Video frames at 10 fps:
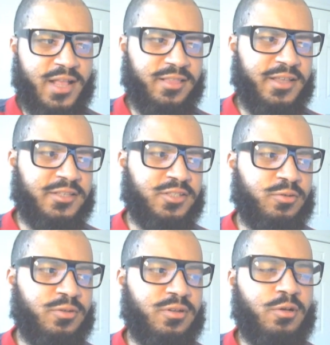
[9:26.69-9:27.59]
that leads
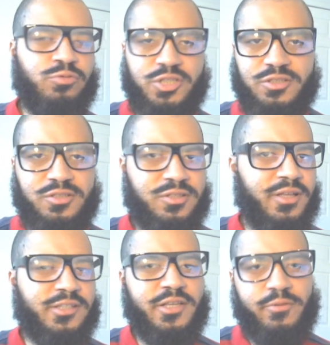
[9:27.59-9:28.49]
to an ocean,
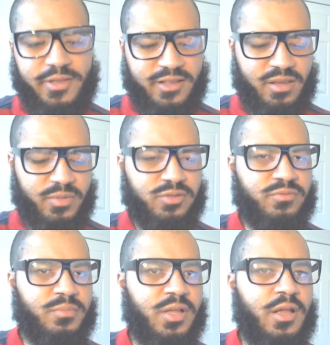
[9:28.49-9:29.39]
etc. That type of
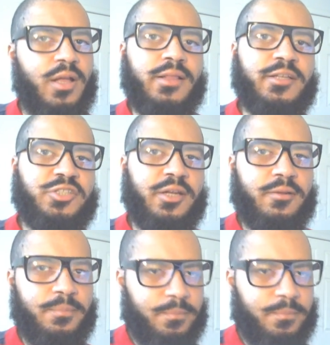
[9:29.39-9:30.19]
thing. Let's check.